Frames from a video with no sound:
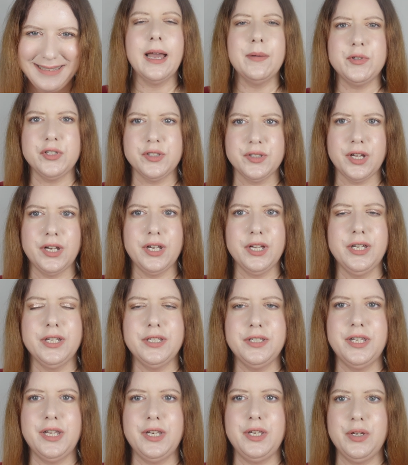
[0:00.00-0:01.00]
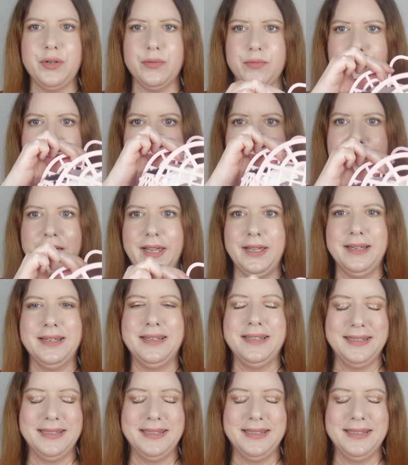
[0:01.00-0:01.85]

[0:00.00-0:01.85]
I'm just going to continue with my